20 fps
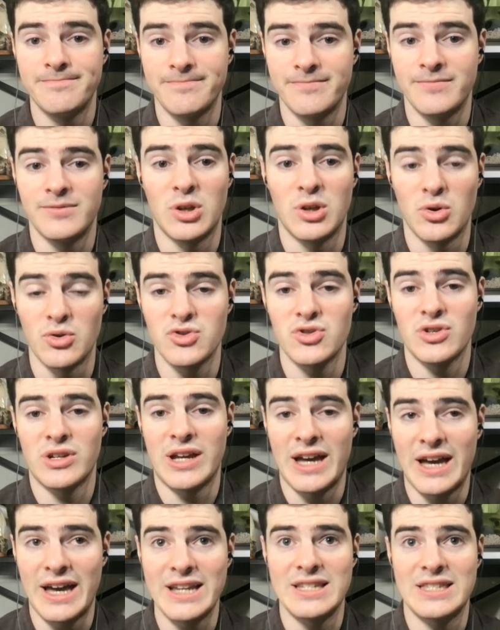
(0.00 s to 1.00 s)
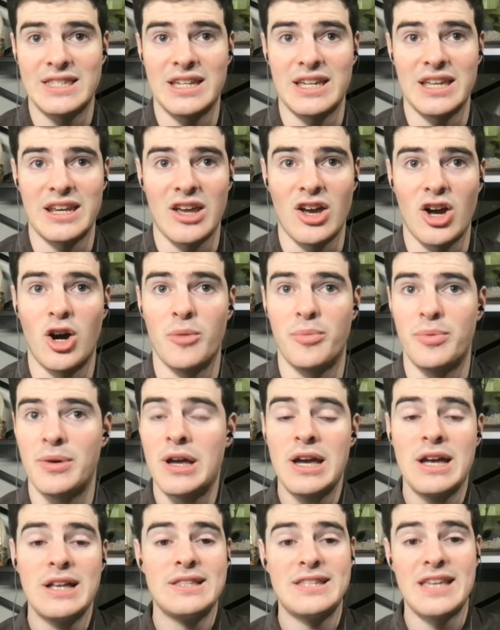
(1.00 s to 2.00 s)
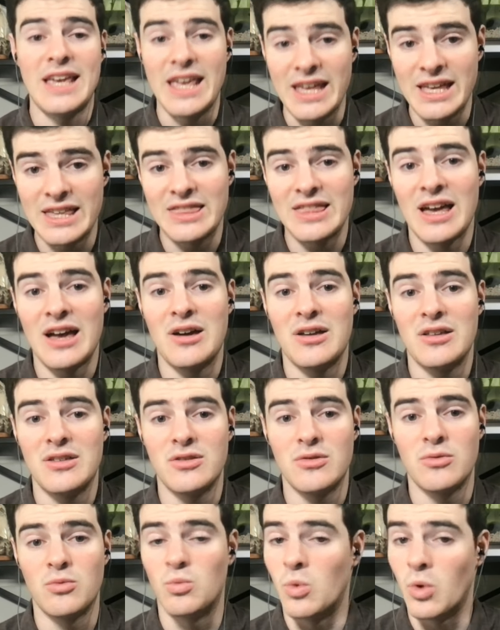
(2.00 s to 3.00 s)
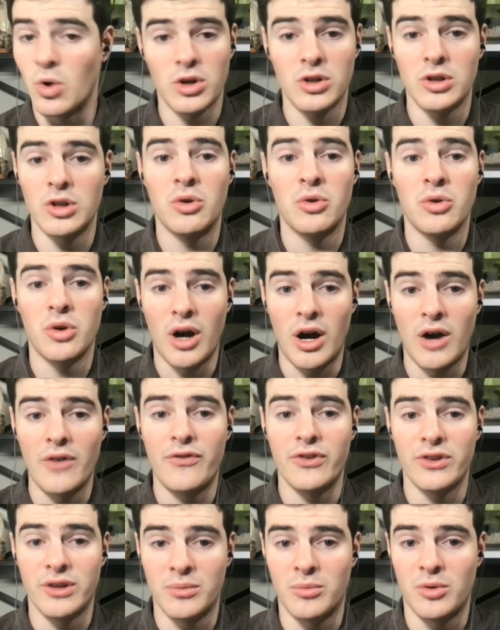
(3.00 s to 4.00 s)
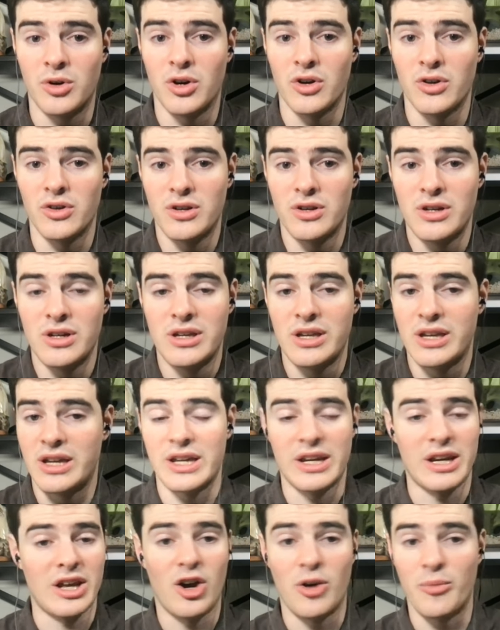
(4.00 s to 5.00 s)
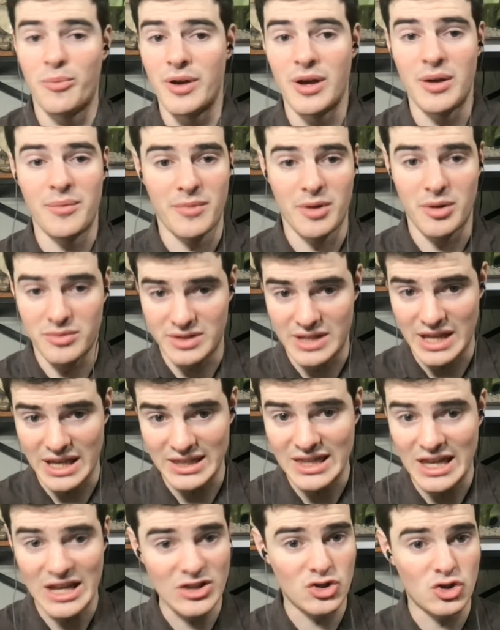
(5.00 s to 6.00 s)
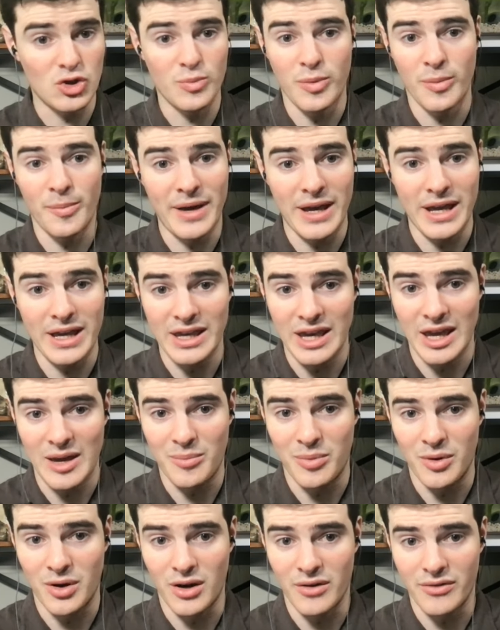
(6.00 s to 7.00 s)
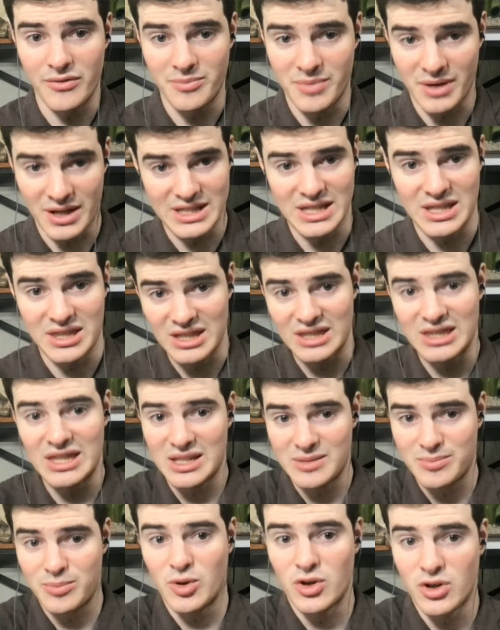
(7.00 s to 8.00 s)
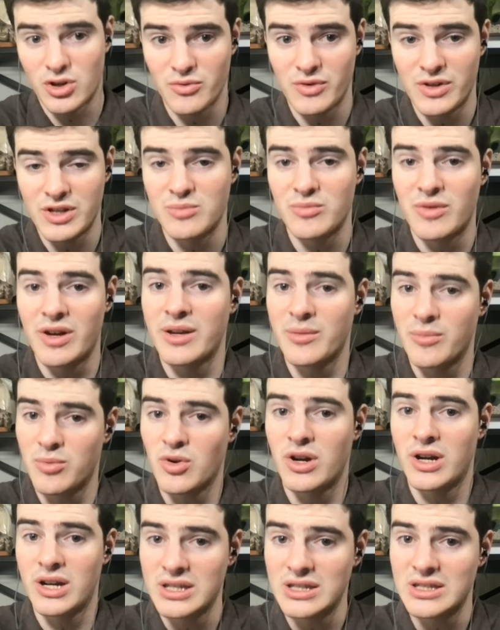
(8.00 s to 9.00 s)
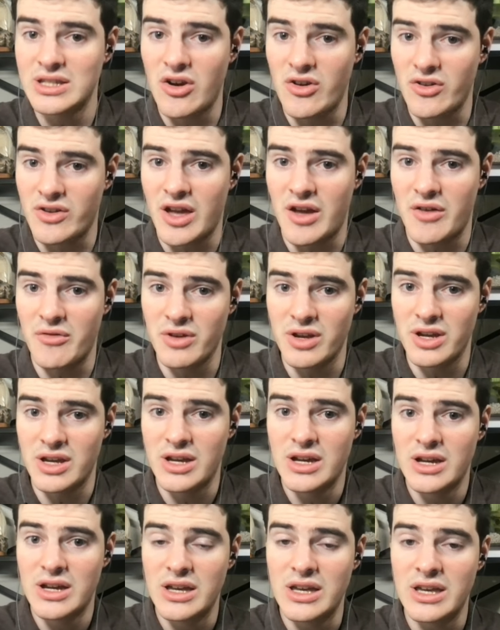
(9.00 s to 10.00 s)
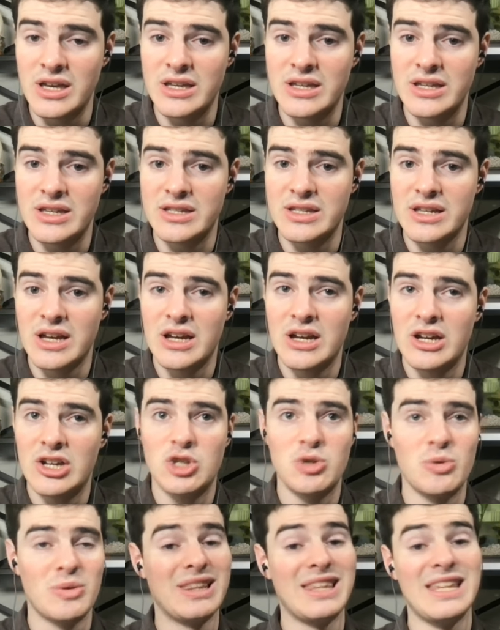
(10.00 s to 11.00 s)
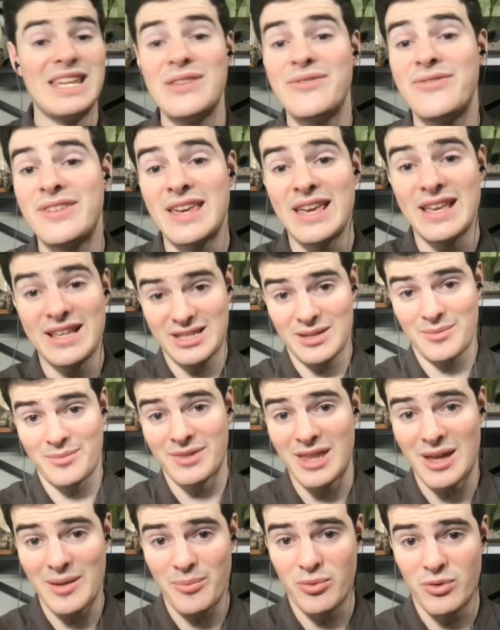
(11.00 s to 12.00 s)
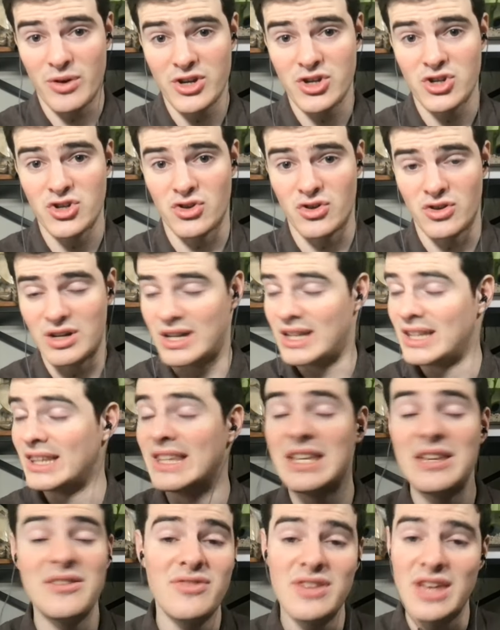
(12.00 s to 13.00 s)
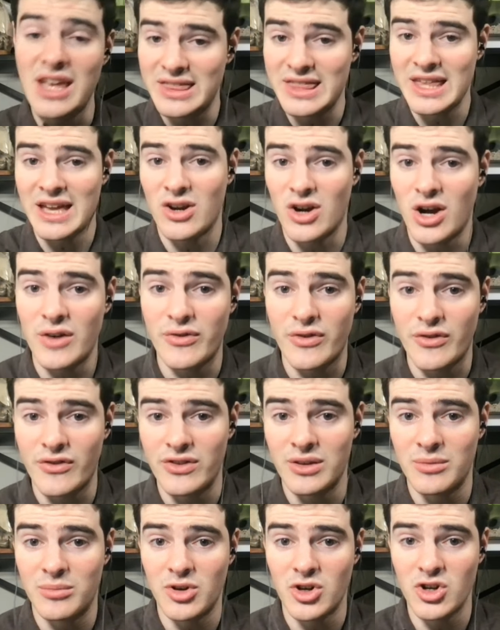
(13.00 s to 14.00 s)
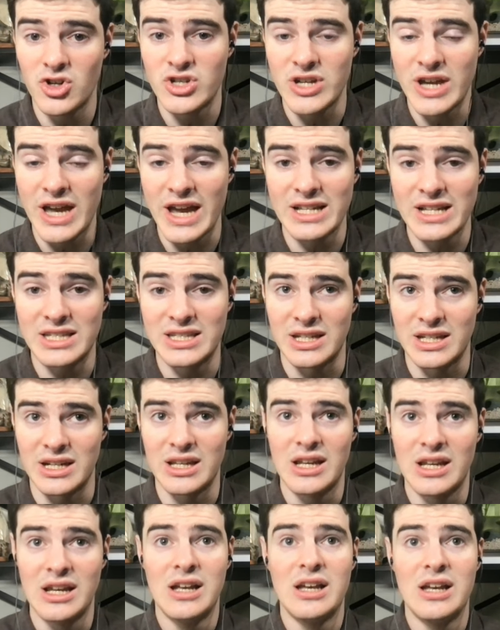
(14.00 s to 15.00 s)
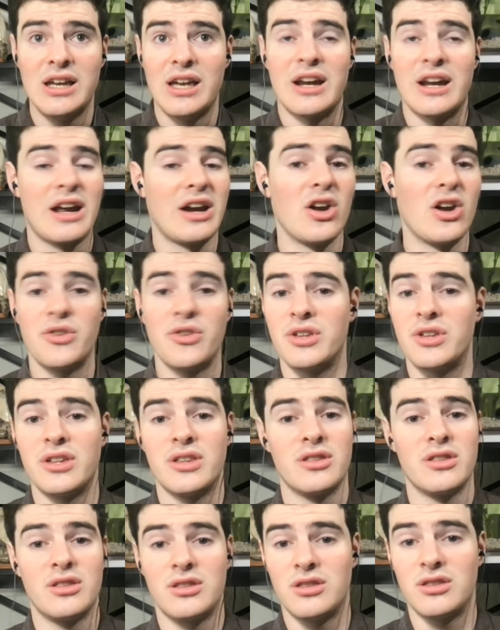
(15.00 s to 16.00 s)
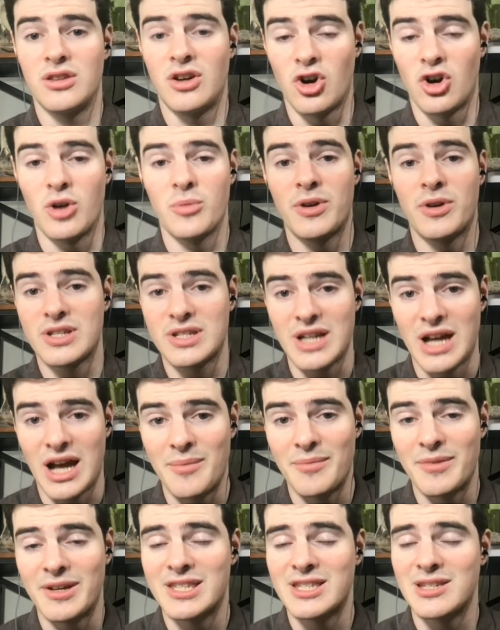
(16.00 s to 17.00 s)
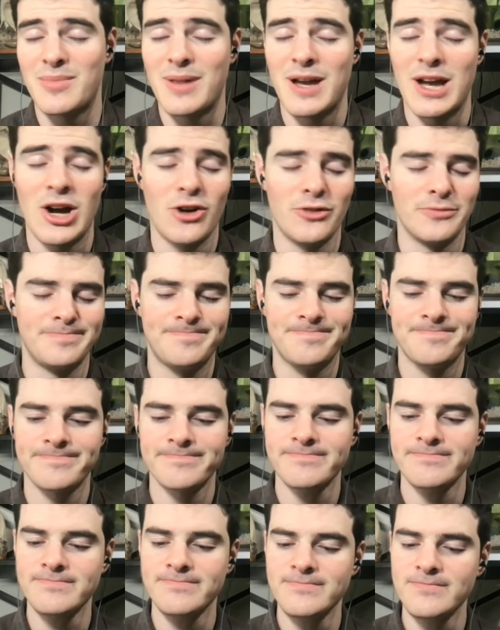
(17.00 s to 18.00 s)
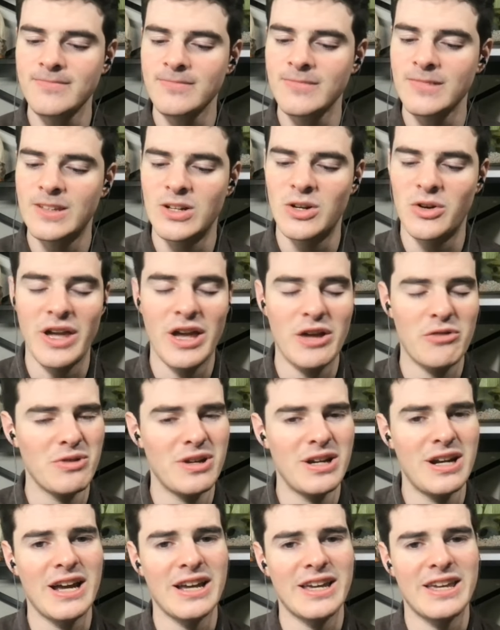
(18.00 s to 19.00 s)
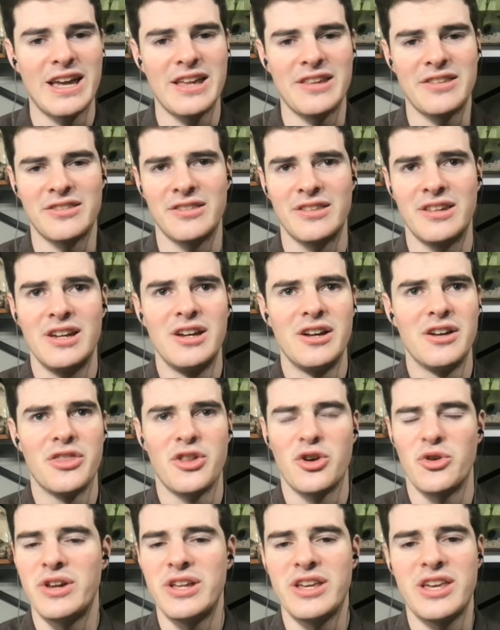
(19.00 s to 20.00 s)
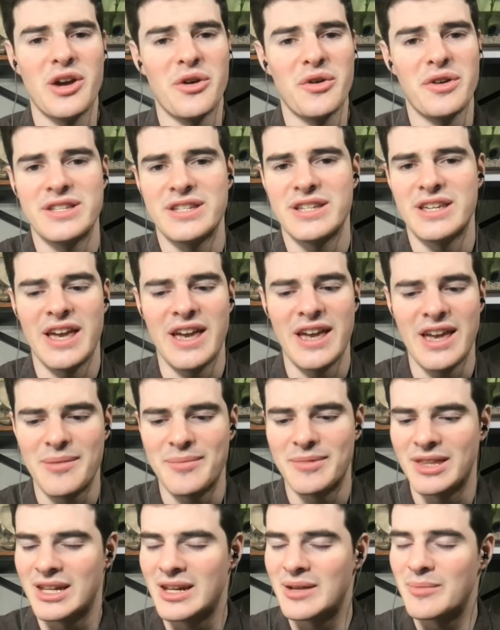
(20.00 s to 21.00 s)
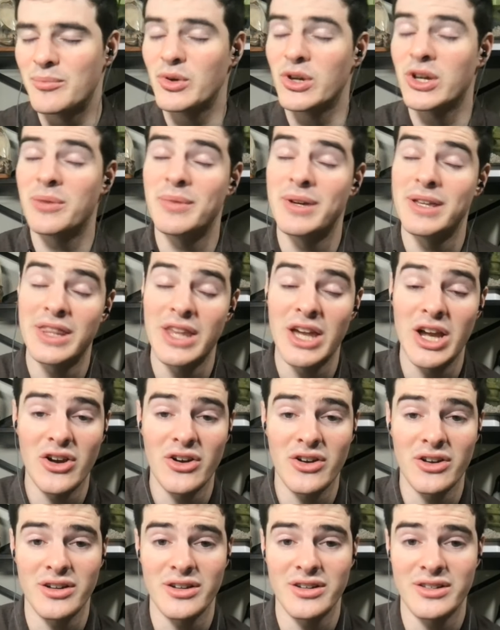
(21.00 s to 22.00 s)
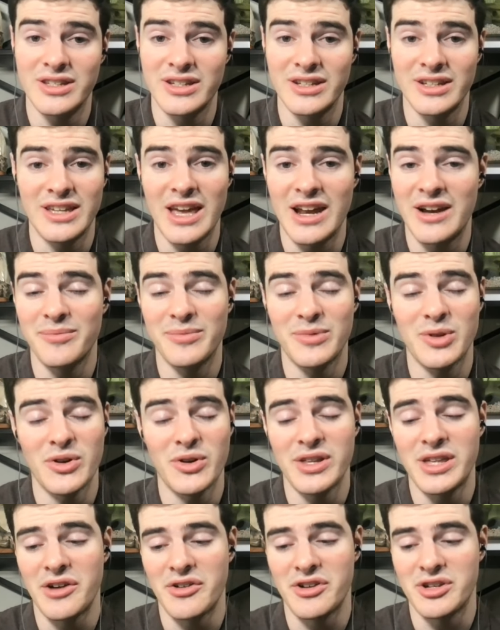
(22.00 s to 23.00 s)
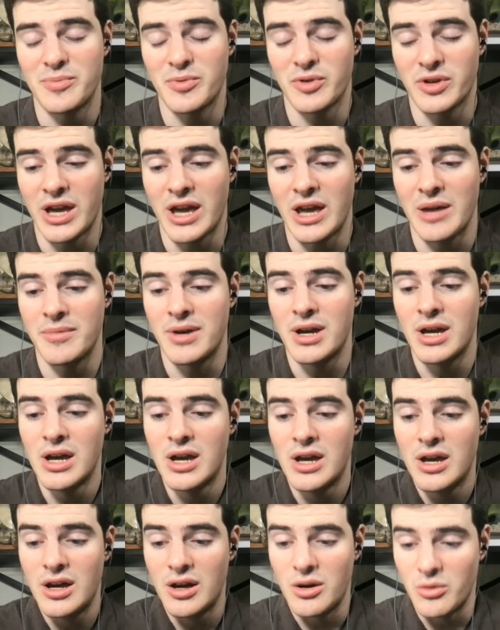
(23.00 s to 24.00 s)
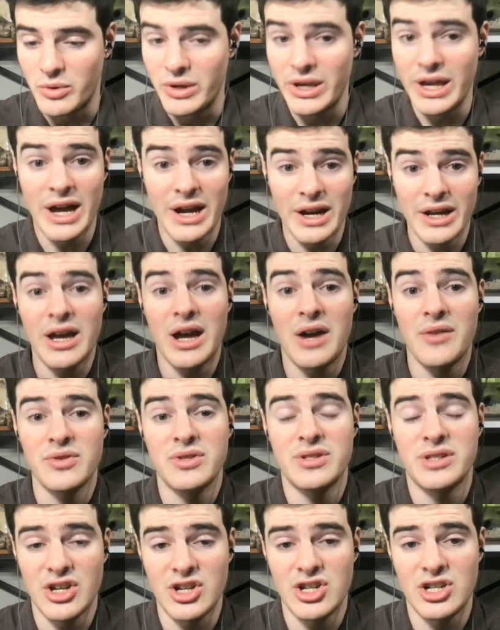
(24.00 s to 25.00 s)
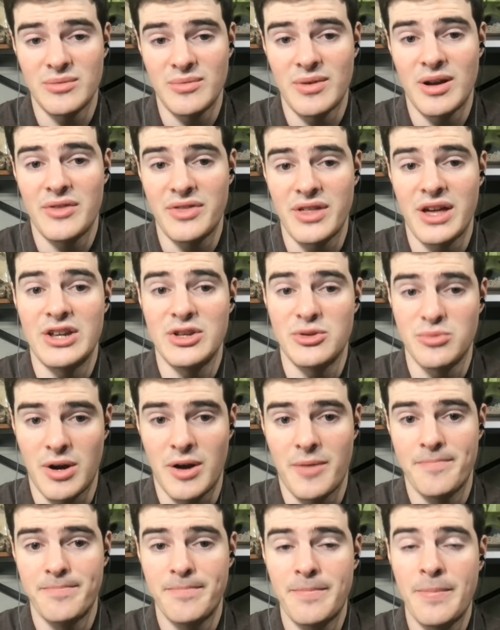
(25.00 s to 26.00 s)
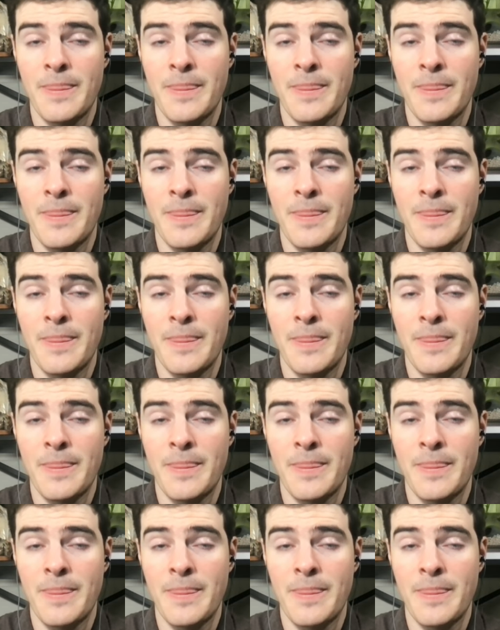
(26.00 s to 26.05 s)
those are guys that can help take that workload off of Lamar. It can help him take that Superman cape off, because I think that's part of the reason why you brought in Derrick Henry, is to alleviate some of that pressure, alleviate that off of Lamar Jackson. And I know that Harbaugh's comments about, you know, Henry not getting thirty carries a game and they didn't bring him in there to, to get him thirty carries per game. We had a conversation about that as well.